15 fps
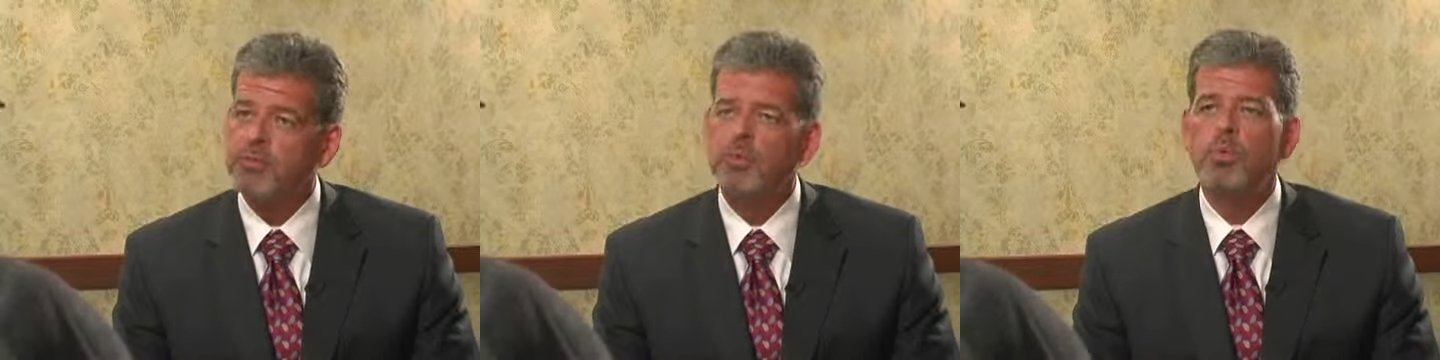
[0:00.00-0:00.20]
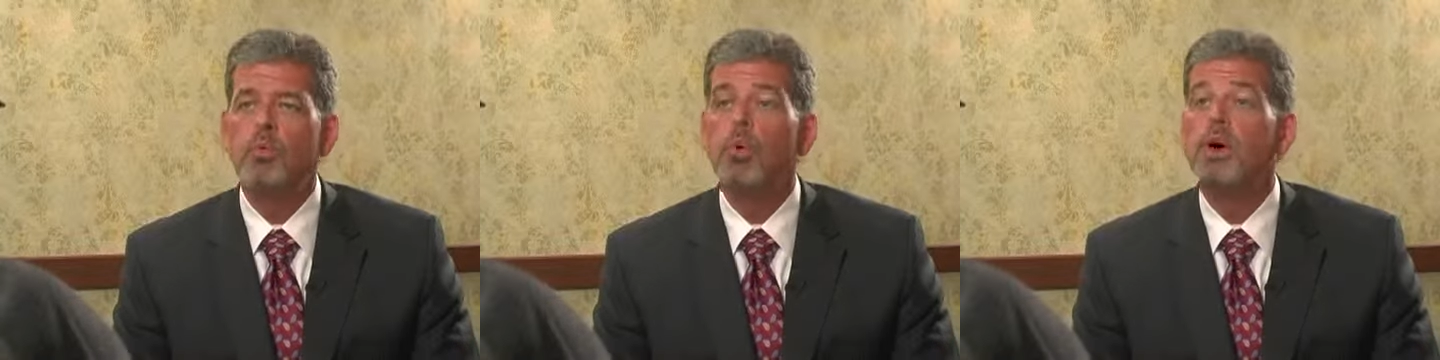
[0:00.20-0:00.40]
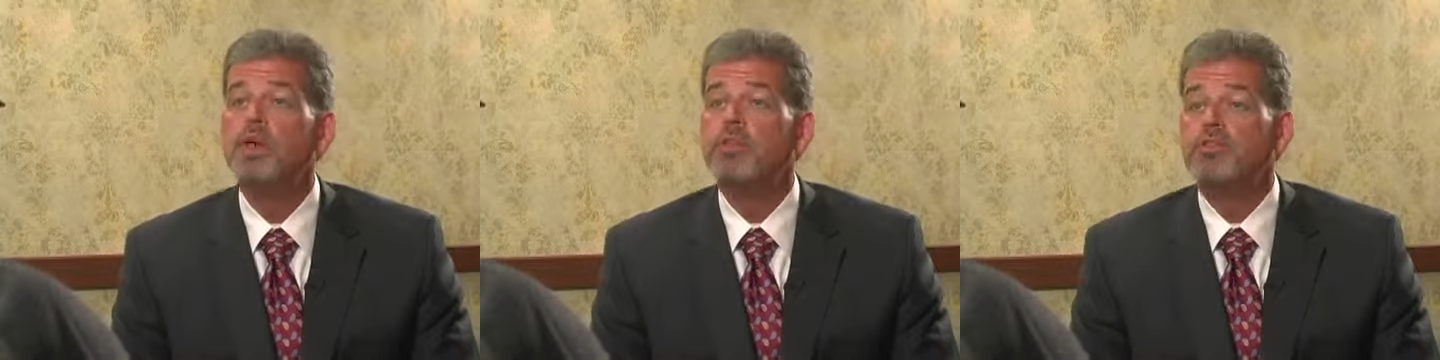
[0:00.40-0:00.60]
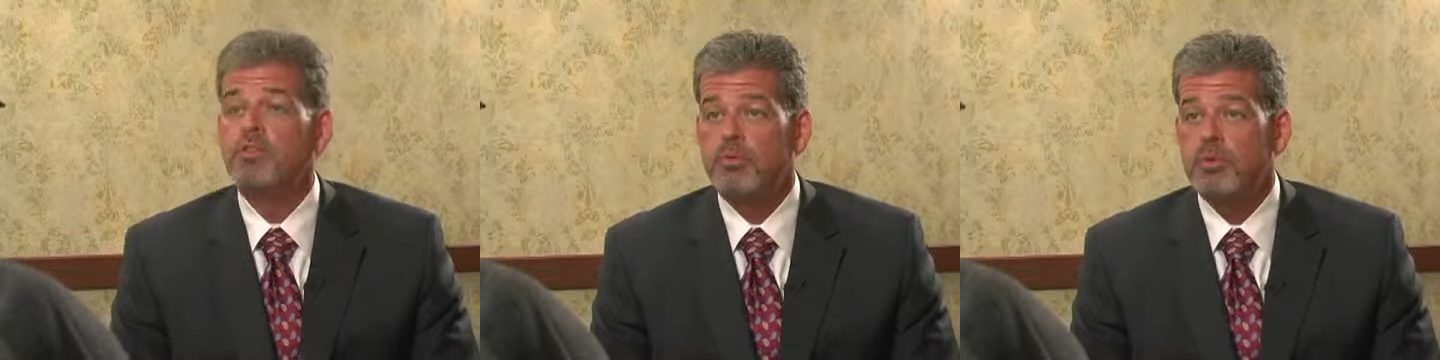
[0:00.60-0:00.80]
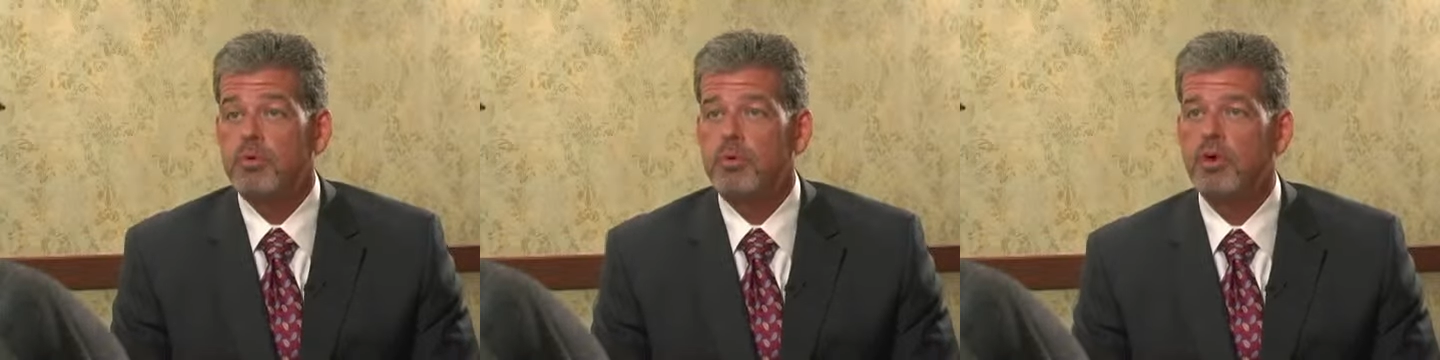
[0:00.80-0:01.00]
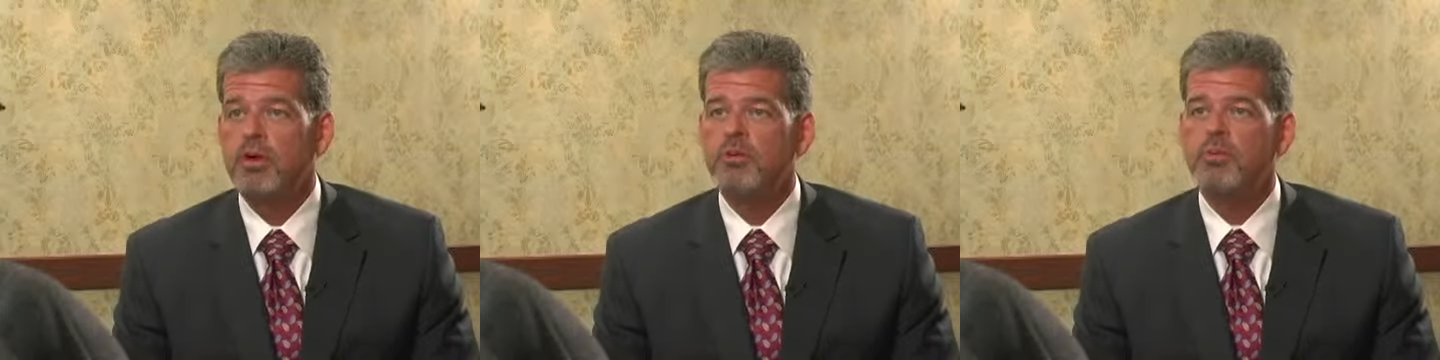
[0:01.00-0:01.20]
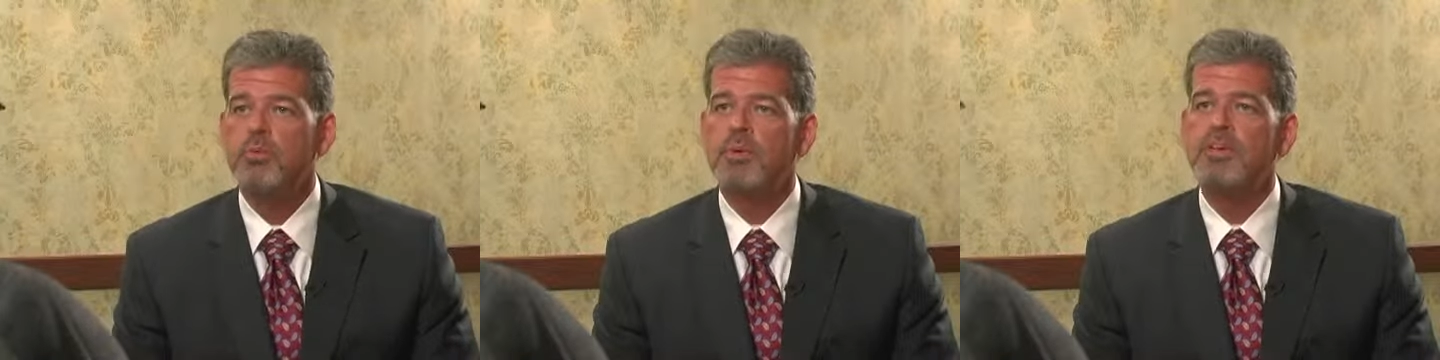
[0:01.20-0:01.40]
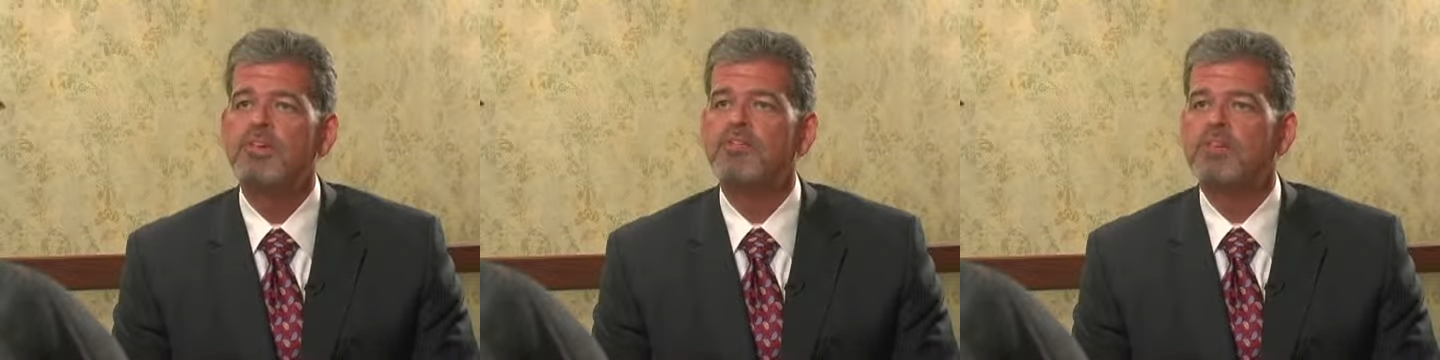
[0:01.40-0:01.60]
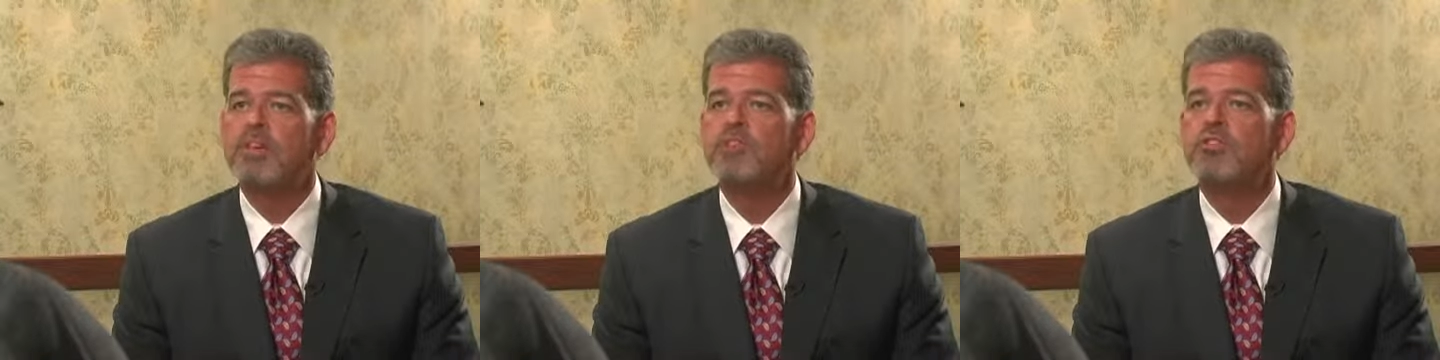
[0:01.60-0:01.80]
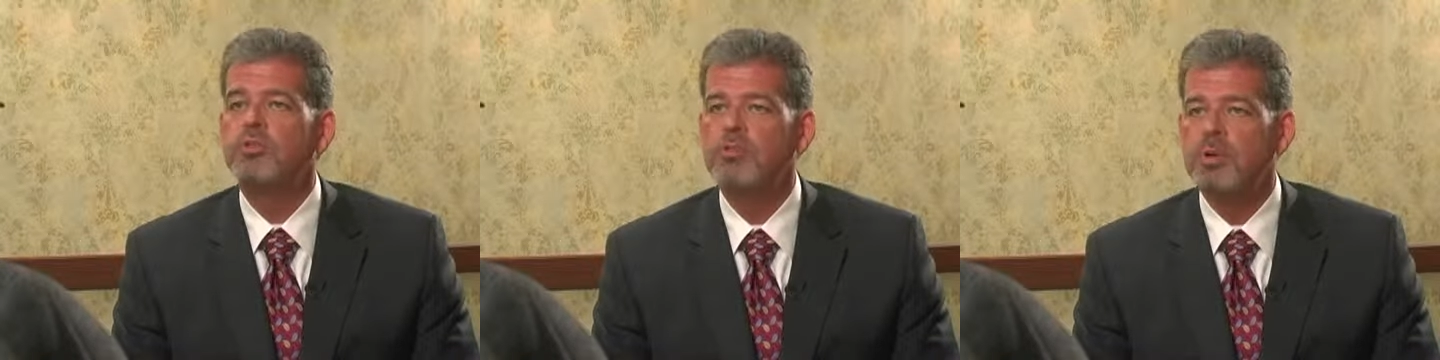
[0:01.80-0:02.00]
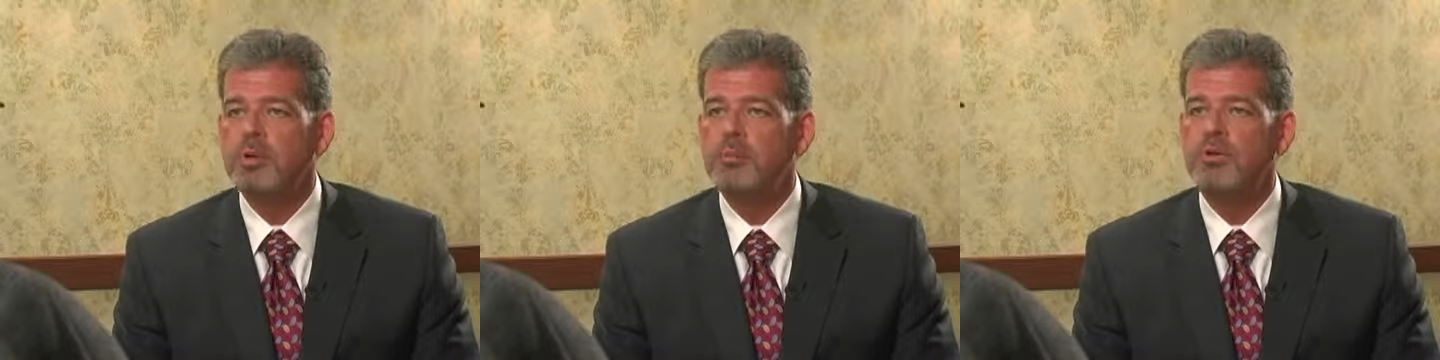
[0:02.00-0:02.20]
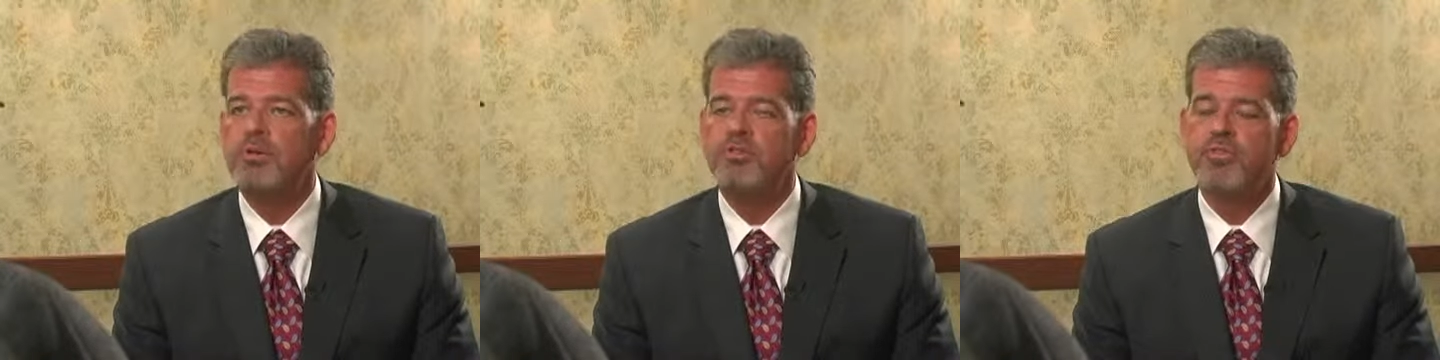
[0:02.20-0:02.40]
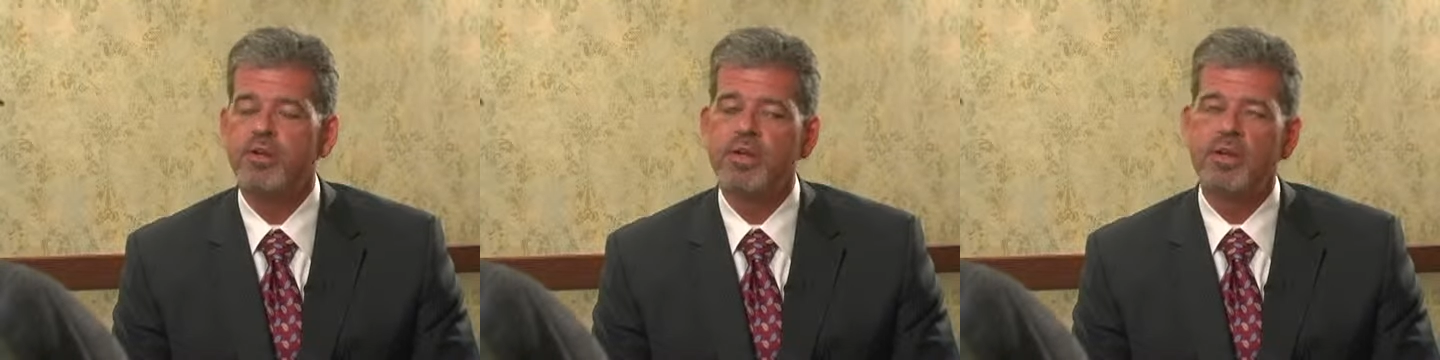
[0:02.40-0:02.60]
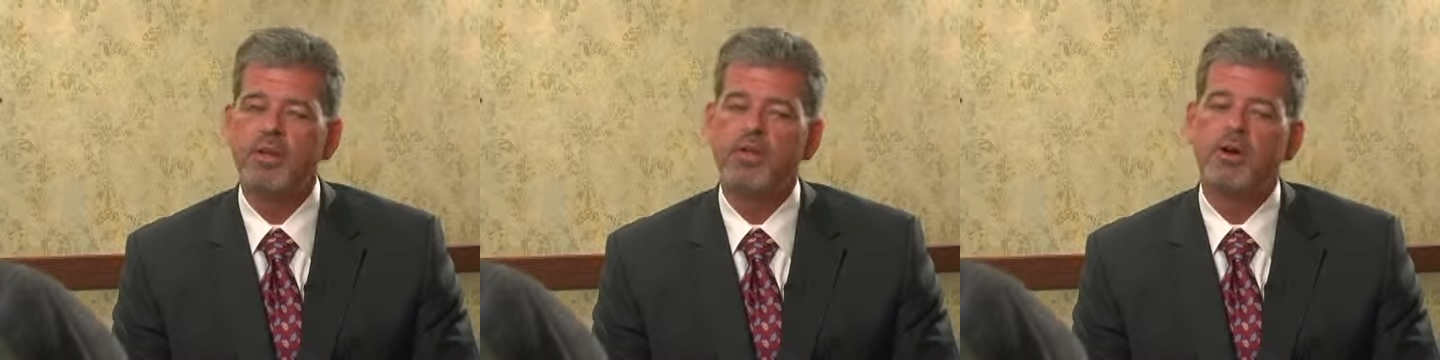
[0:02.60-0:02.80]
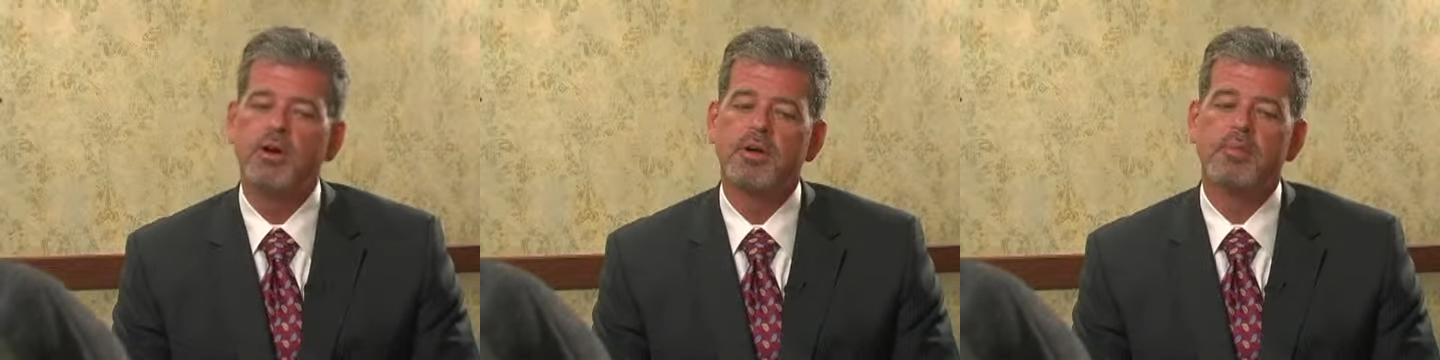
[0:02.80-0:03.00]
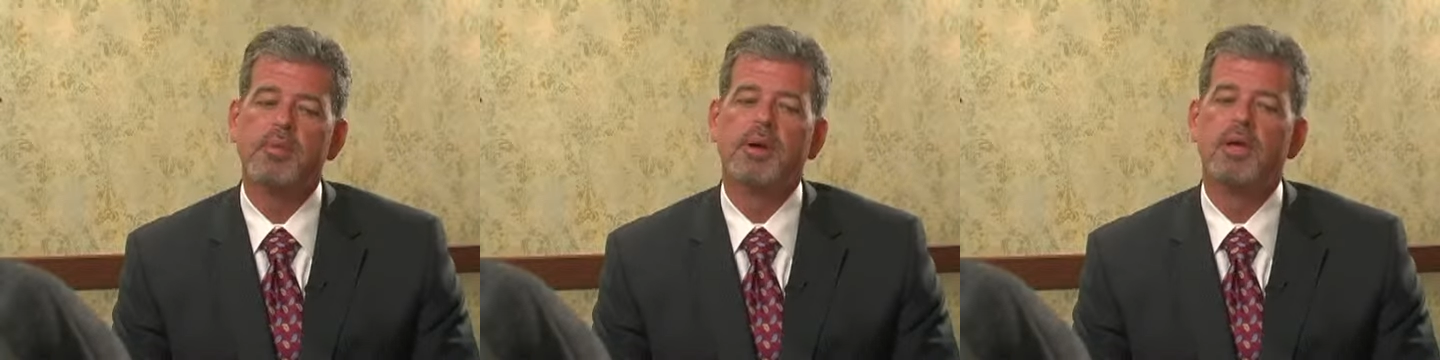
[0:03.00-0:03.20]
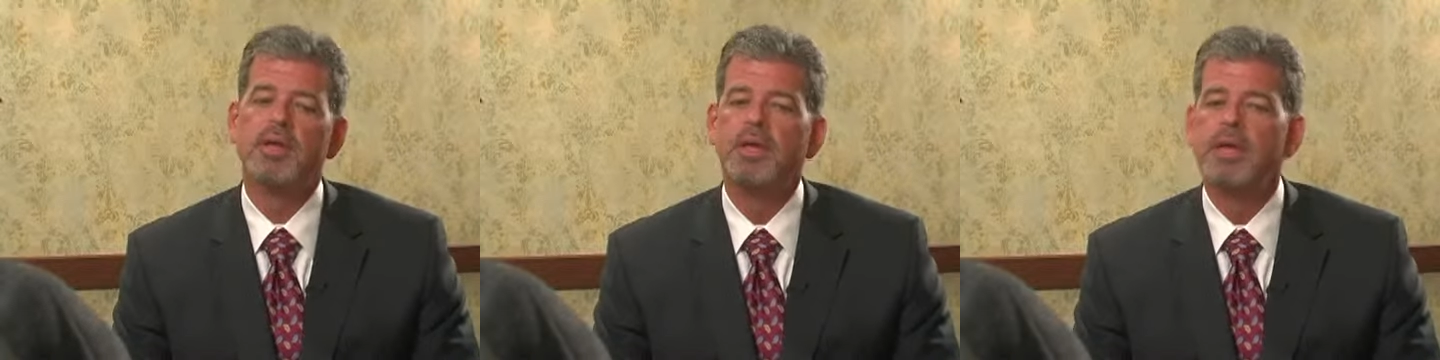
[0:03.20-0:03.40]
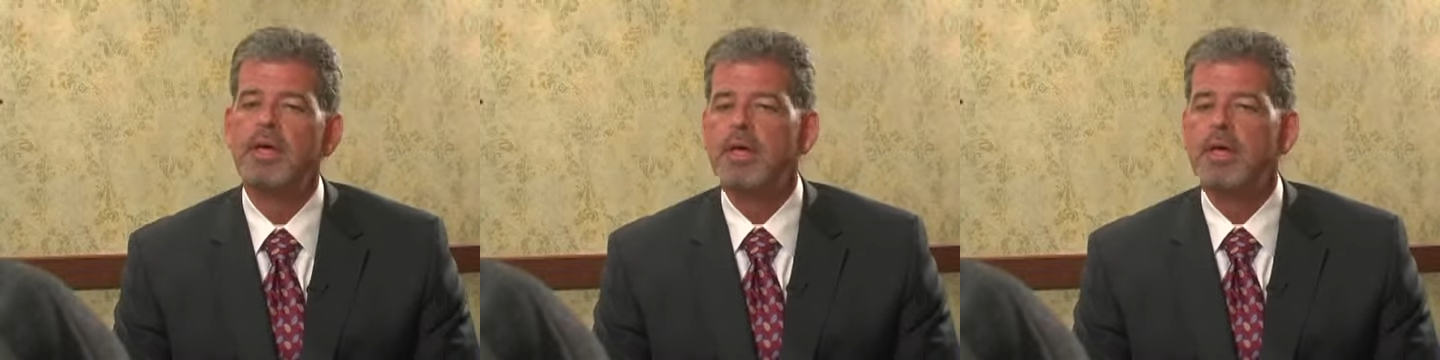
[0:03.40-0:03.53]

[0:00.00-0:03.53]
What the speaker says: What is the root cause? What is the issue people are afraid to talk about?